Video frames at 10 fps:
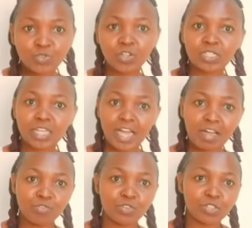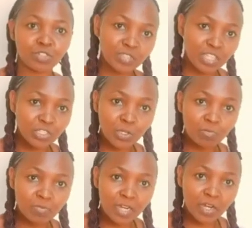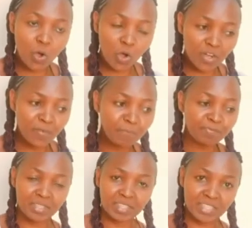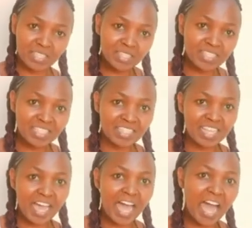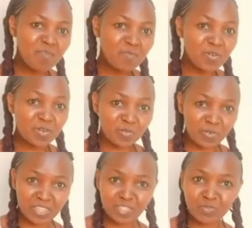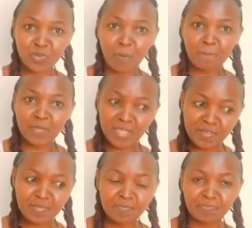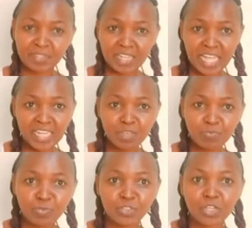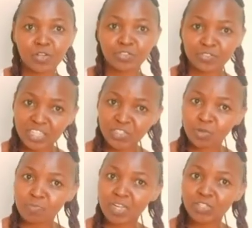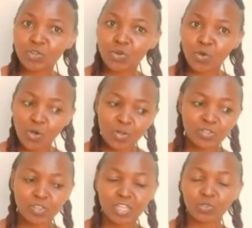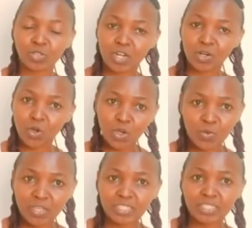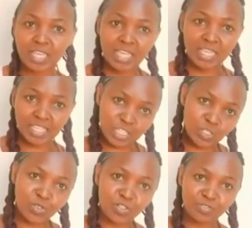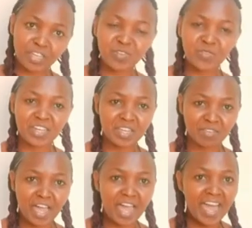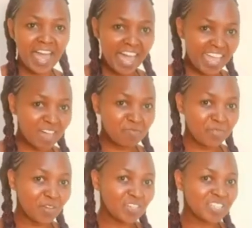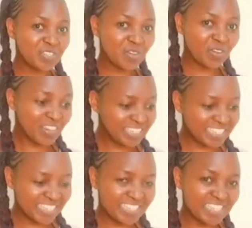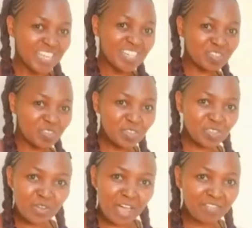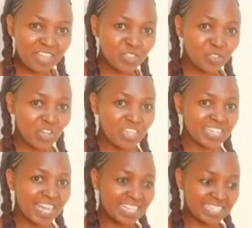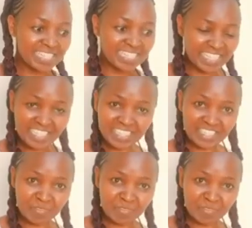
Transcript: don't have your notification bell on this is a humble request from me kindly put your notification button on so that you can always get notified whenever I upload new content. To those who haven't joined us yet,